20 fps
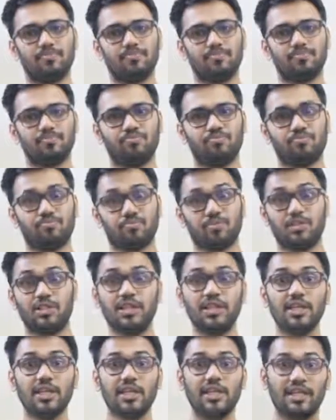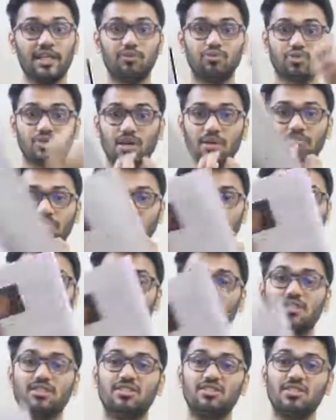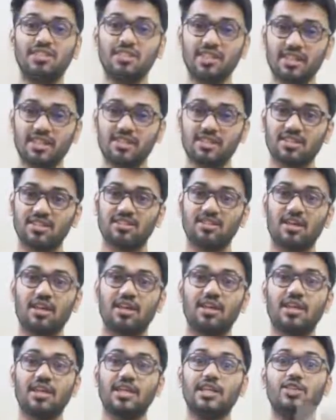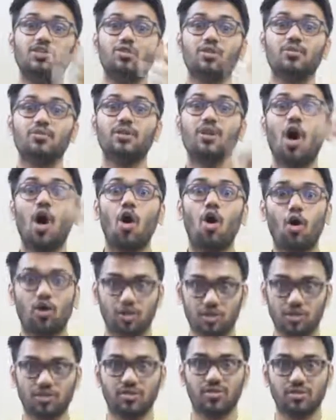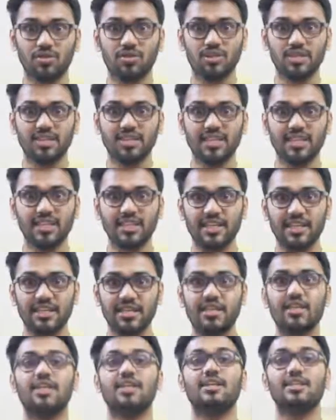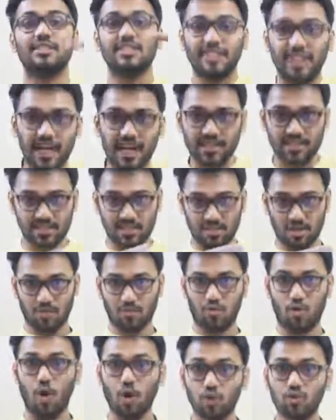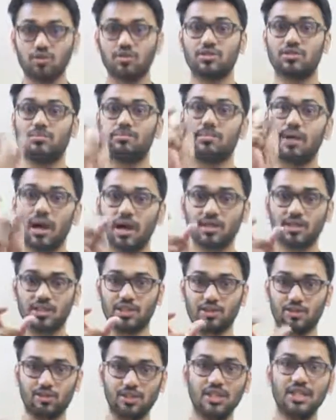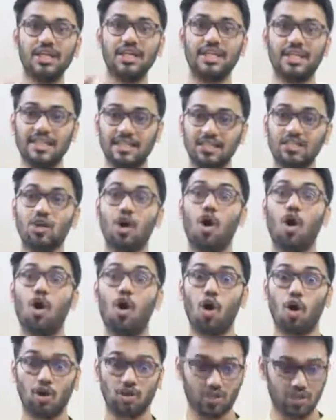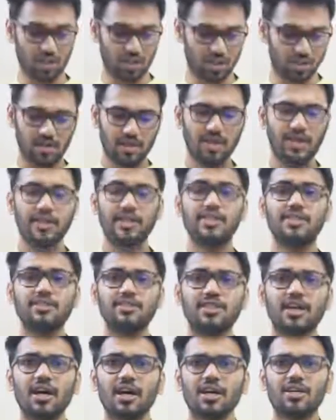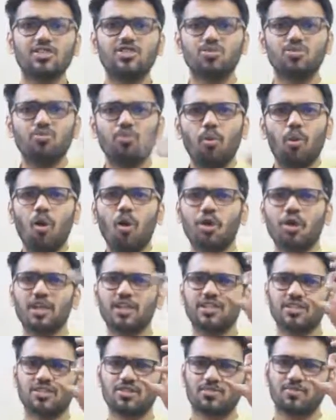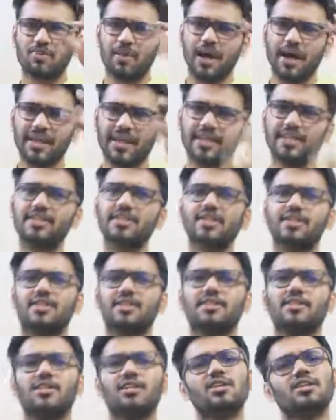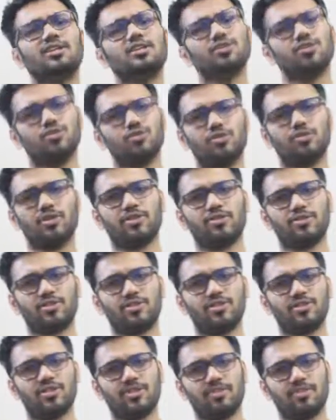See, if something is near the sun, it will be hot, isn't it? Yes, of course the Mercury is hot. It is the smallest planet in the solar system.